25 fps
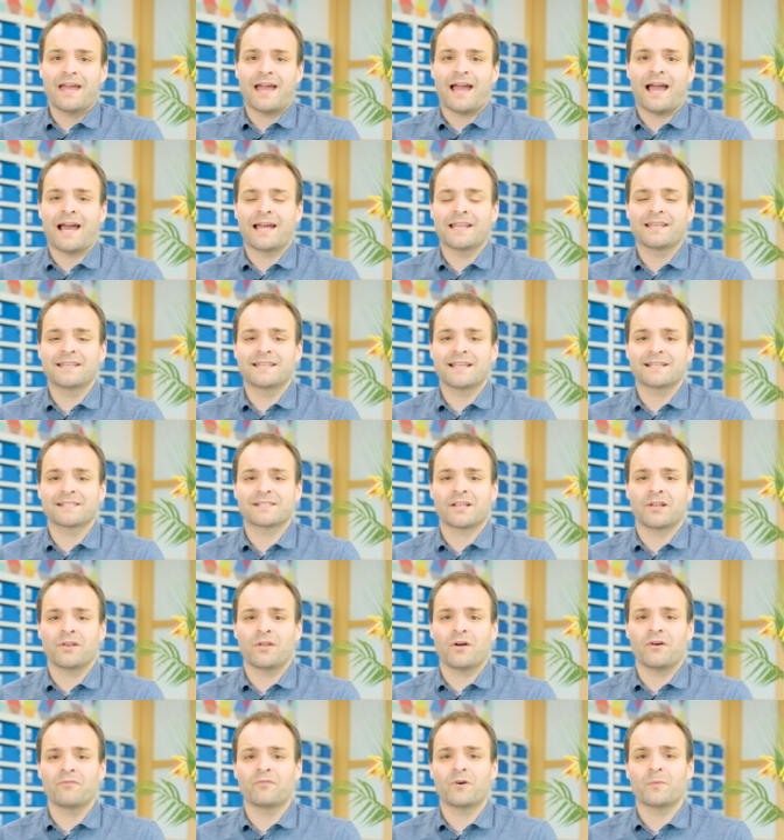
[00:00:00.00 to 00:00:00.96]
And there's a
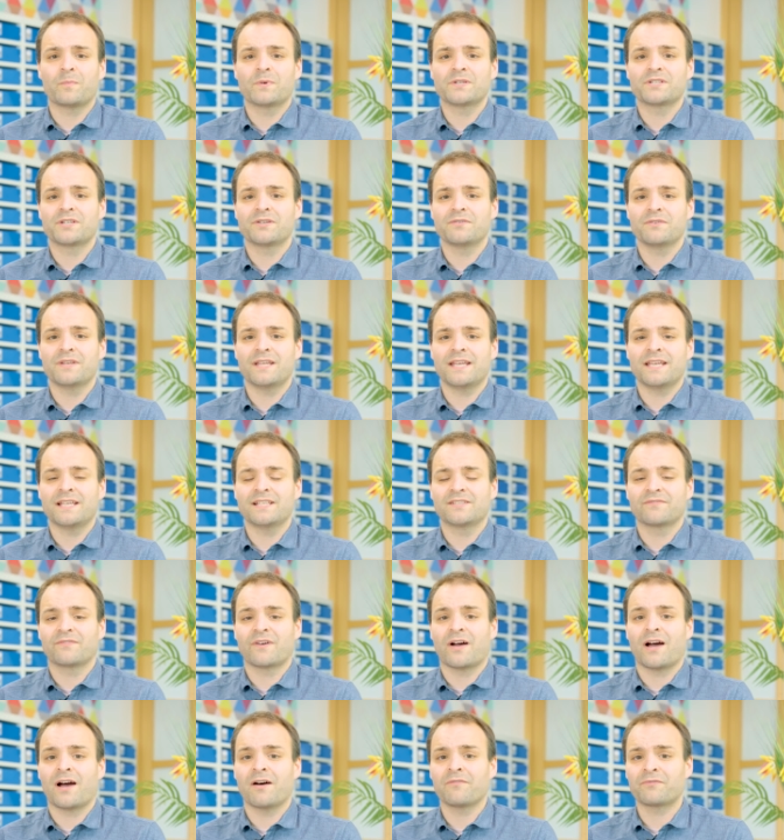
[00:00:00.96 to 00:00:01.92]
lot of opportunities
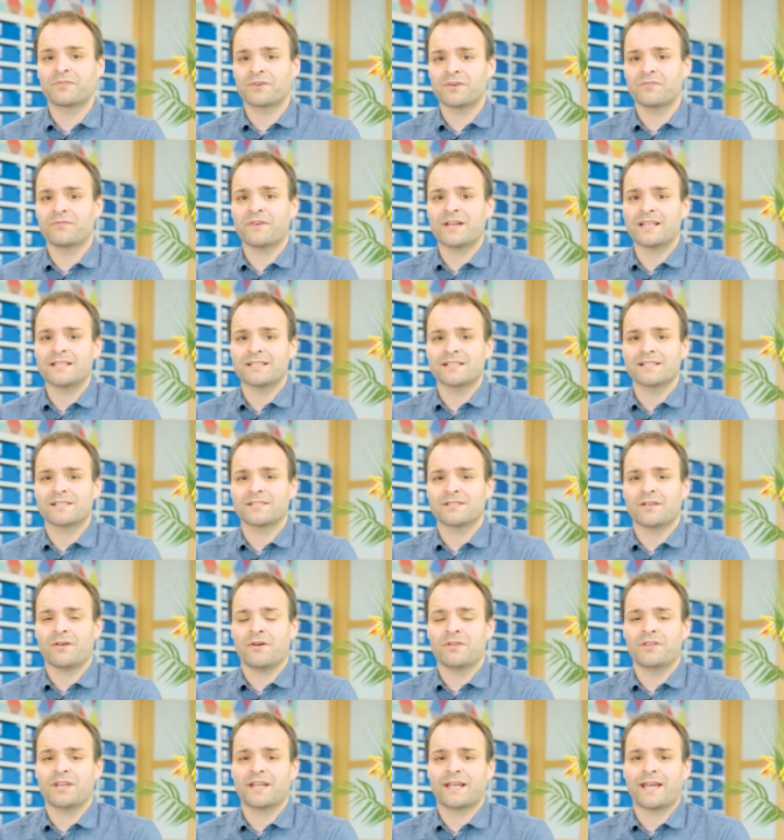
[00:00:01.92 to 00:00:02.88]
for other events
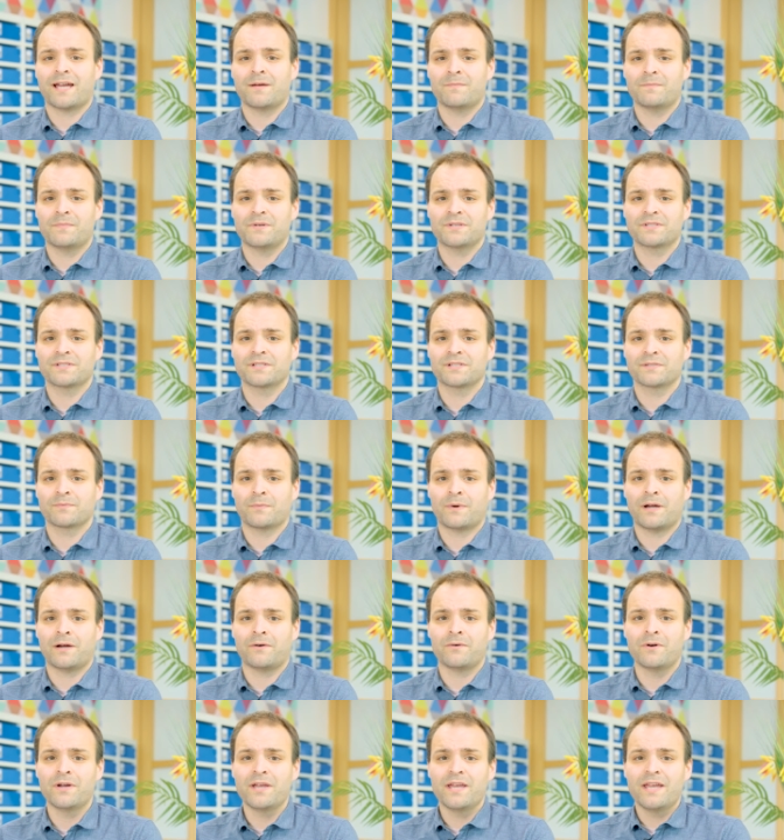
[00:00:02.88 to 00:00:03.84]
on the campus as
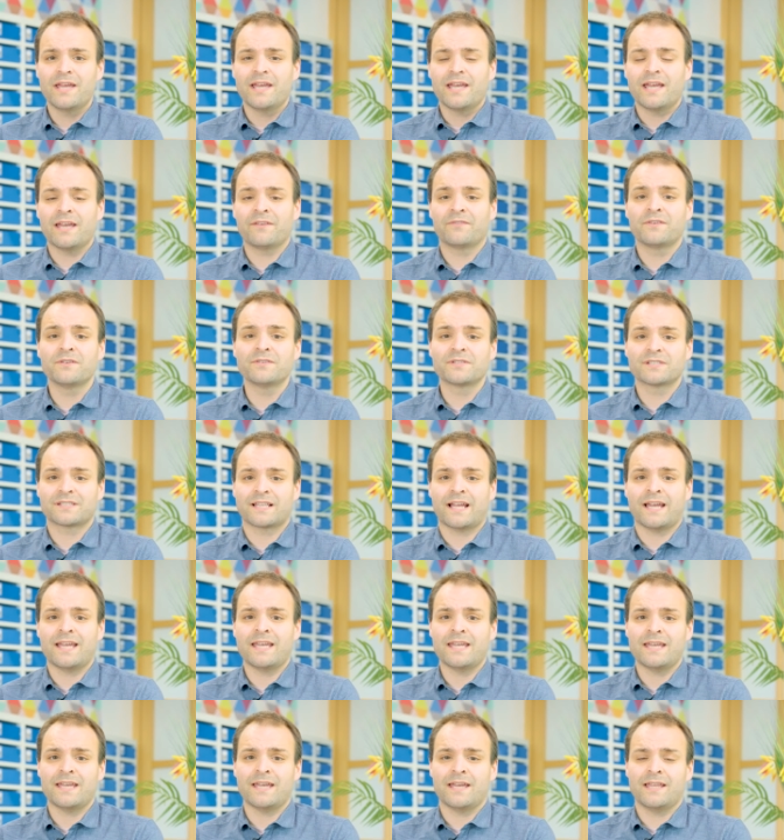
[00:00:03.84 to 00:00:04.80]
well. If you
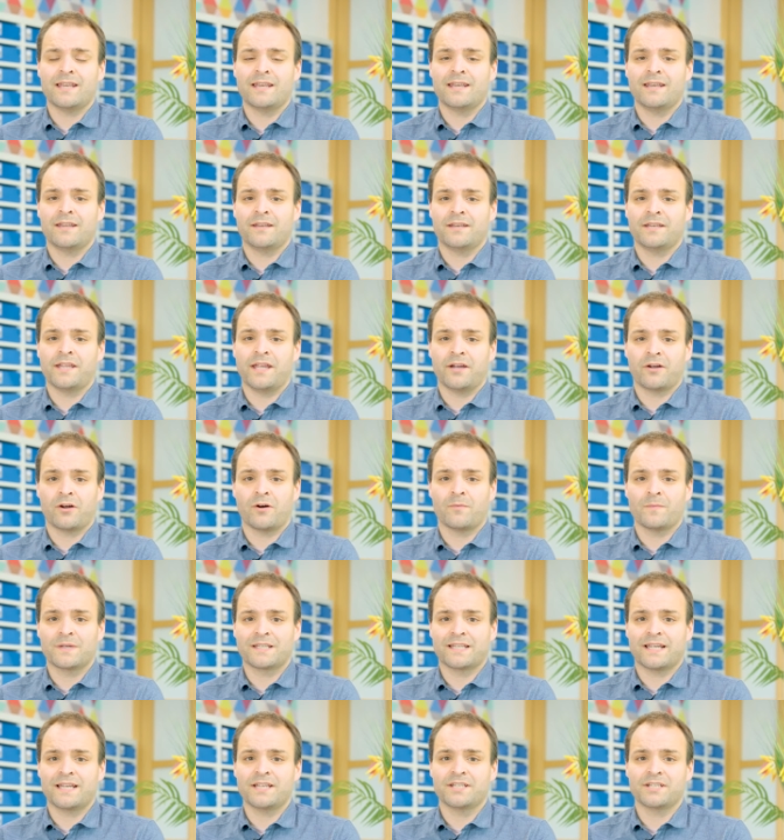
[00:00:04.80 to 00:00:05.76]
stay in the
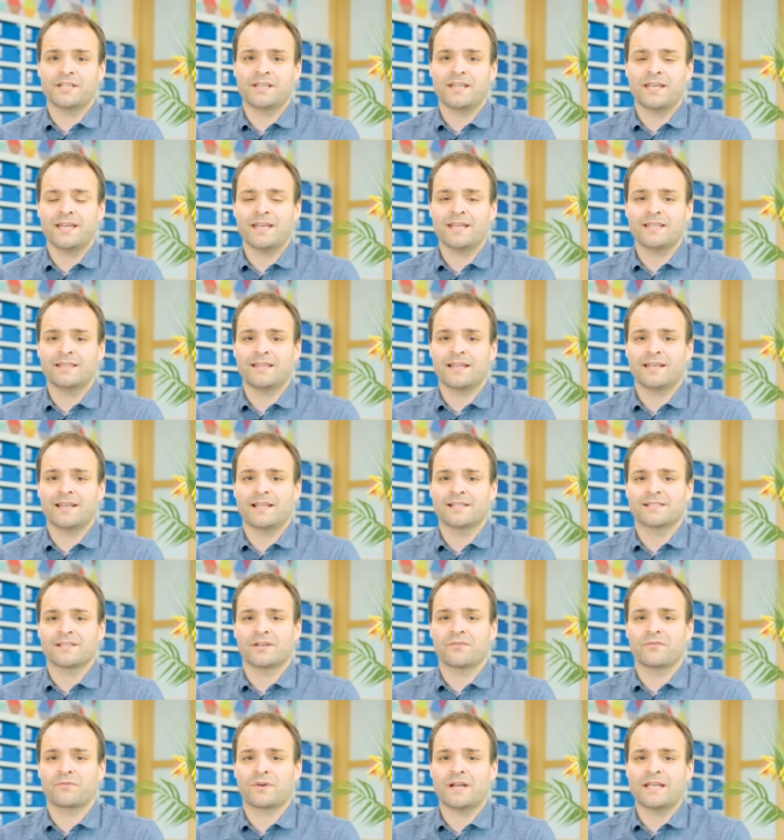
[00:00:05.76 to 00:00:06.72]
accommodation here, then there's
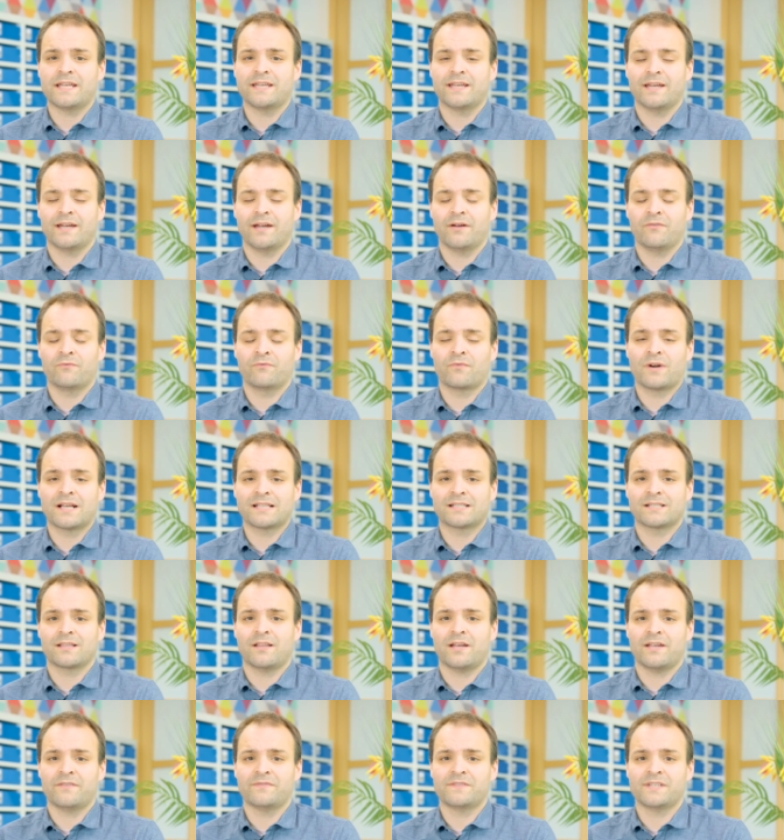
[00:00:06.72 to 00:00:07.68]
a great Res
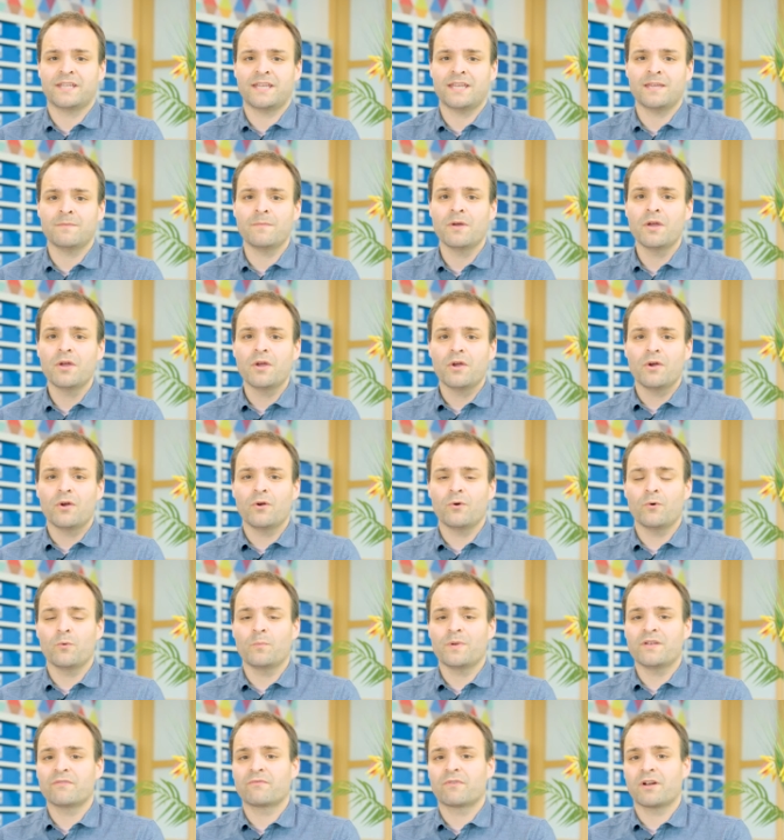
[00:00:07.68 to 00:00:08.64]
Life team who
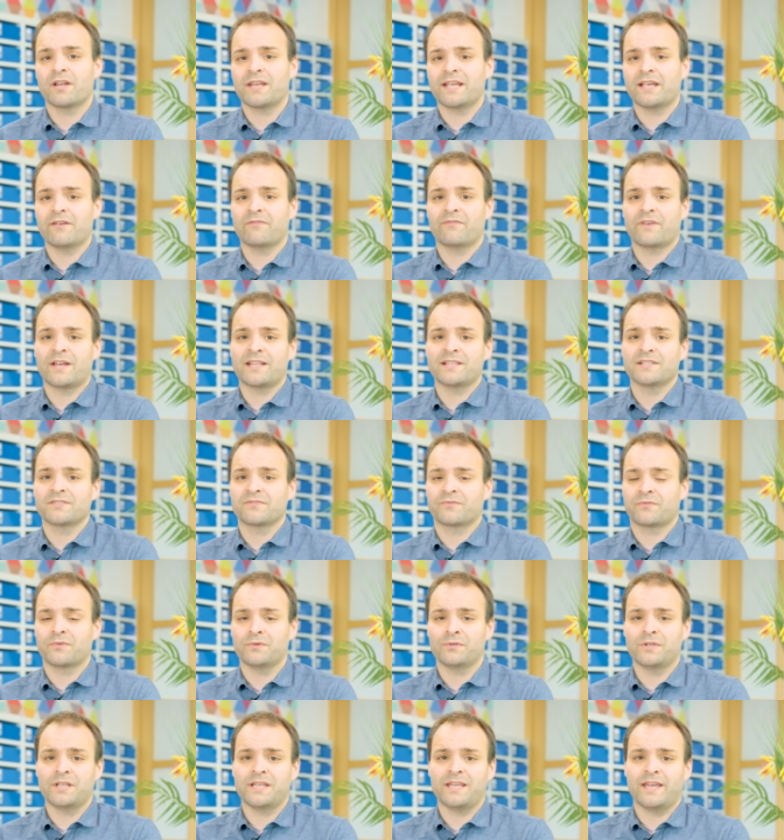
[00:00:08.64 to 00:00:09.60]
will be running events
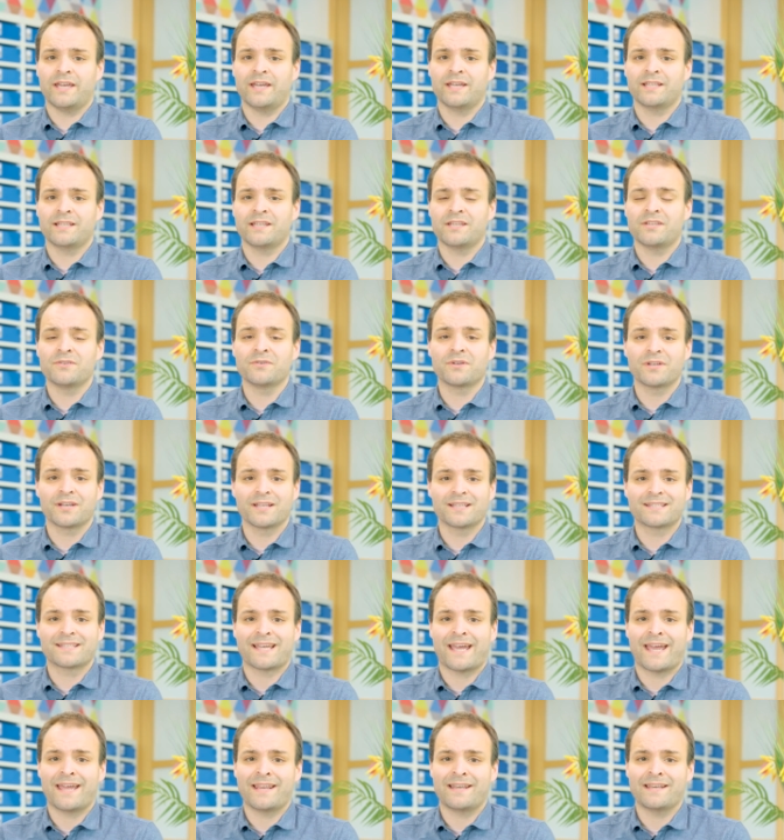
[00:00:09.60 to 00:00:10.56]
through the year that you can
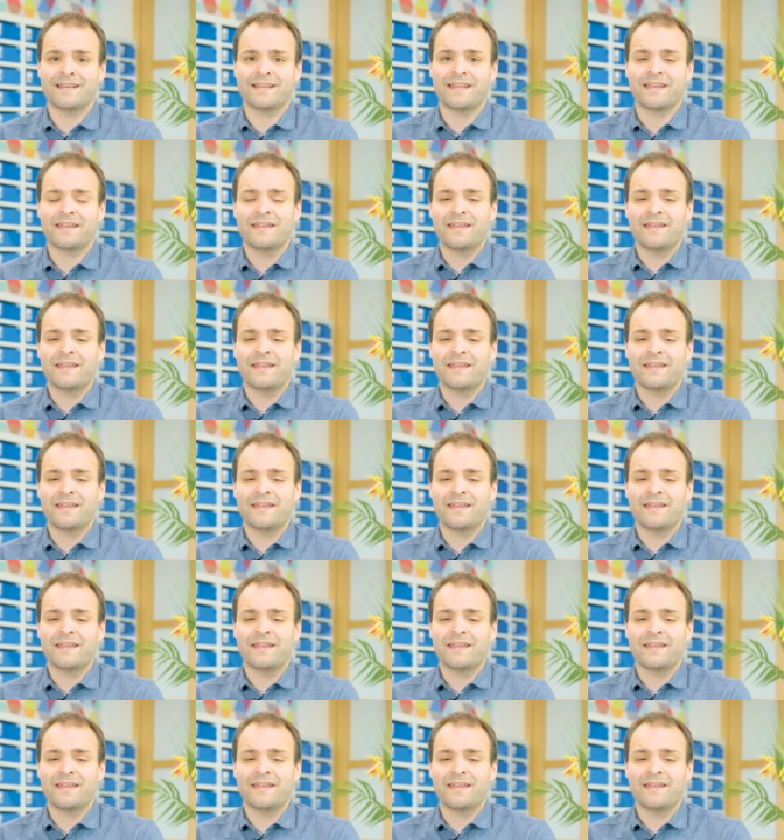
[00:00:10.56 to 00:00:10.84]
attend